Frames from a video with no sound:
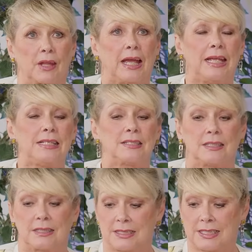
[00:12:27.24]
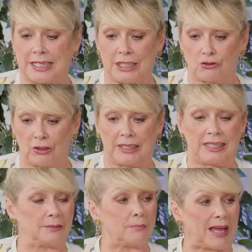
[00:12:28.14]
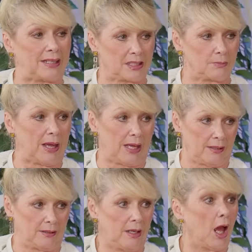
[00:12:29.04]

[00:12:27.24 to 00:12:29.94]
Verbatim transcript: he's a tea drinking man's man,